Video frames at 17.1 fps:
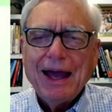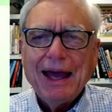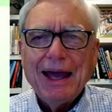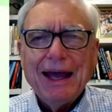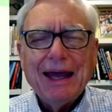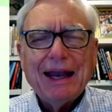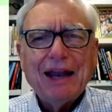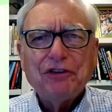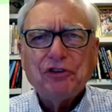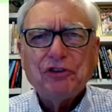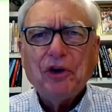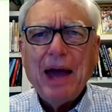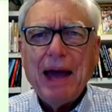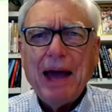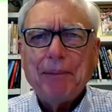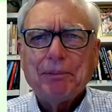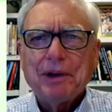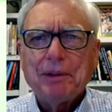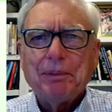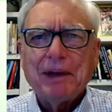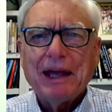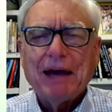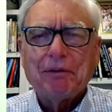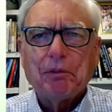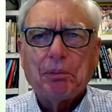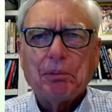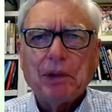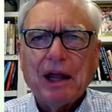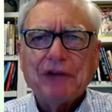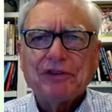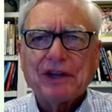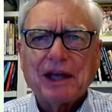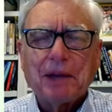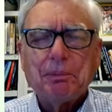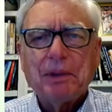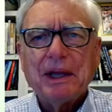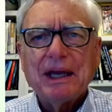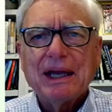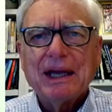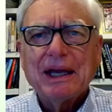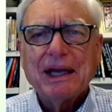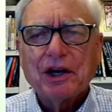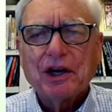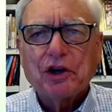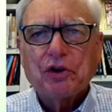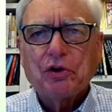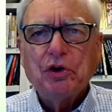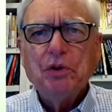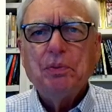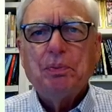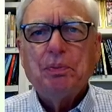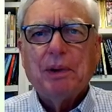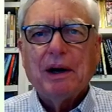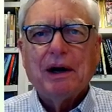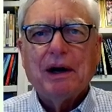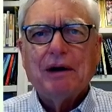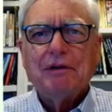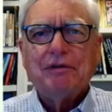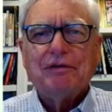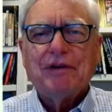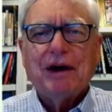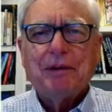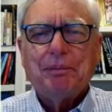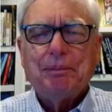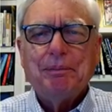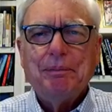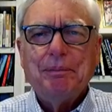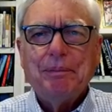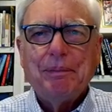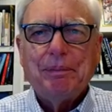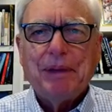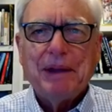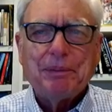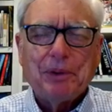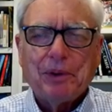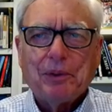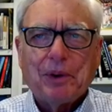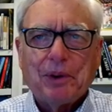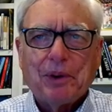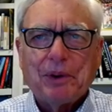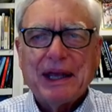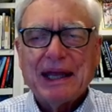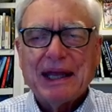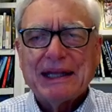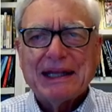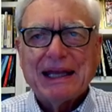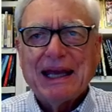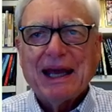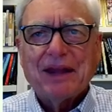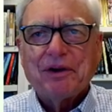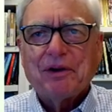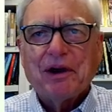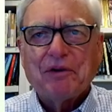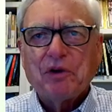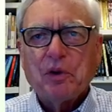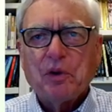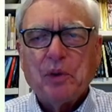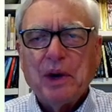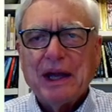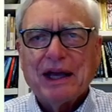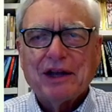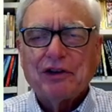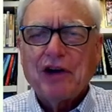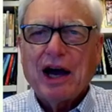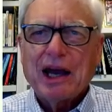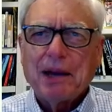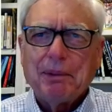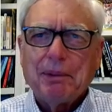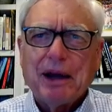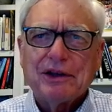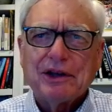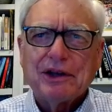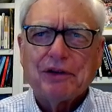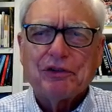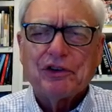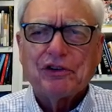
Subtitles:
And I so happen to have a blessing of being in a group of people where we get together every week and talk about different